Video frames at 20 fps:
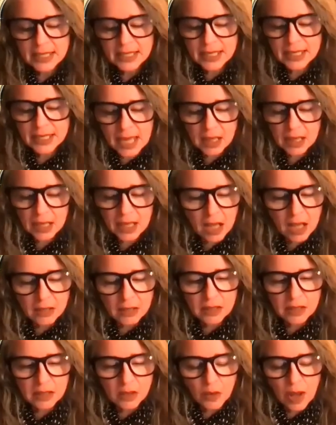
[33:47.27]
it's exactly.
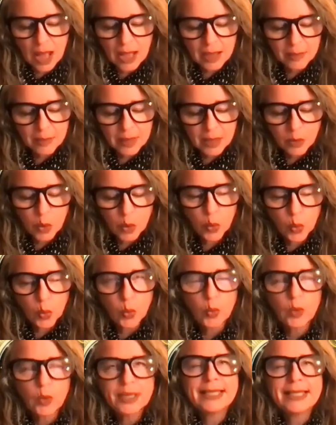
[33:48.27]
Also, I am a
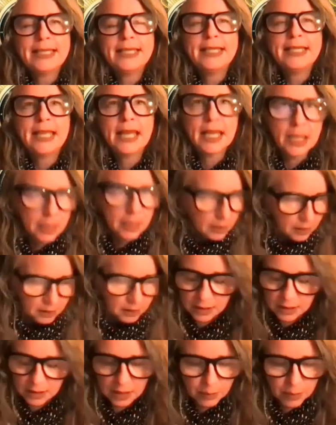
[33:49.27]

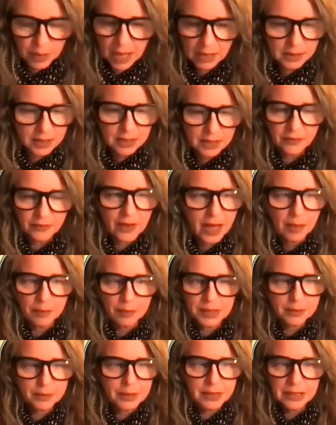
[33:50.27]
ridiculously positive
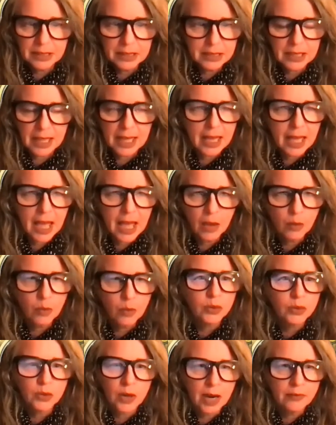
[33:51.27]
optimist. Like, I
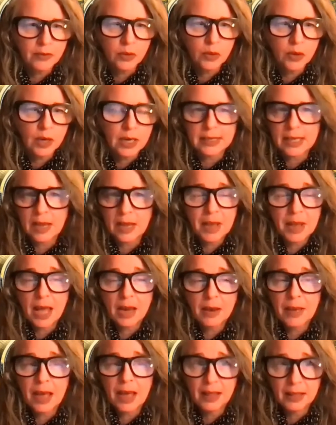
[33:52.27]
will drive you crazy. I'm
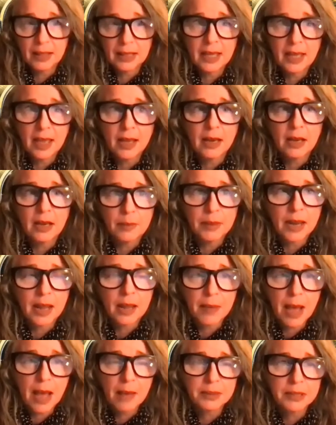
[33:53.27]
not a Pollyanna, but
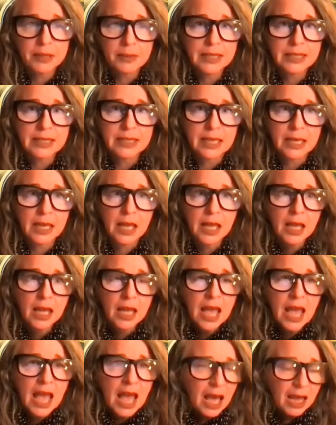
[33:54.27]
I'm optimistic.
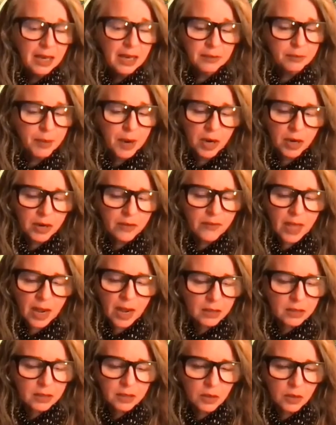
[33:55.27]
And part of
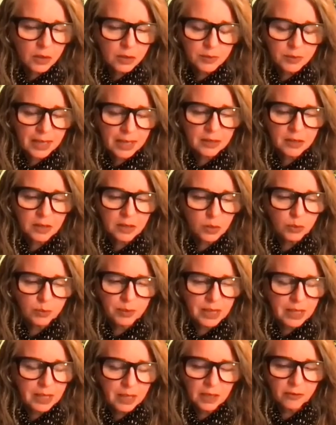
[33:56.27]
that also goes back to
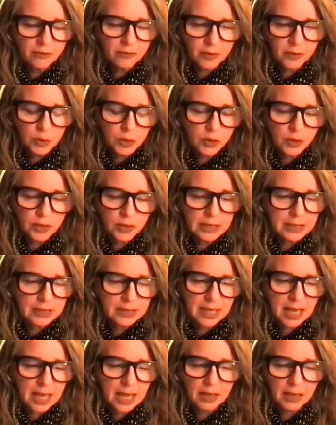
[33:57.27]
being a
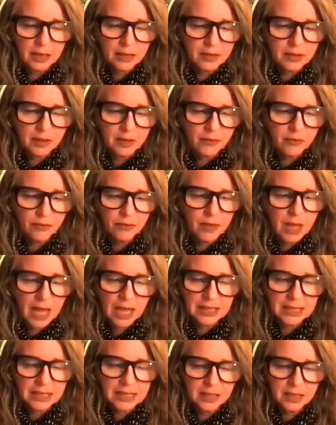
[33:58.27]
futurist and the
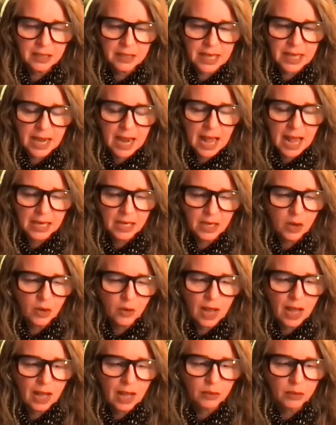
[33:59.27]
idea that I
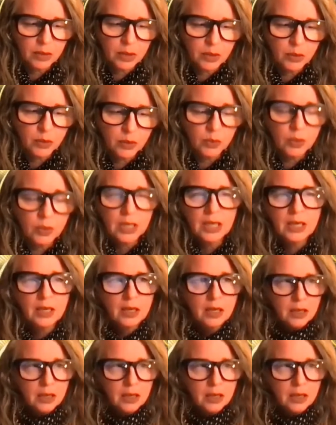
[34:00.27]
know how to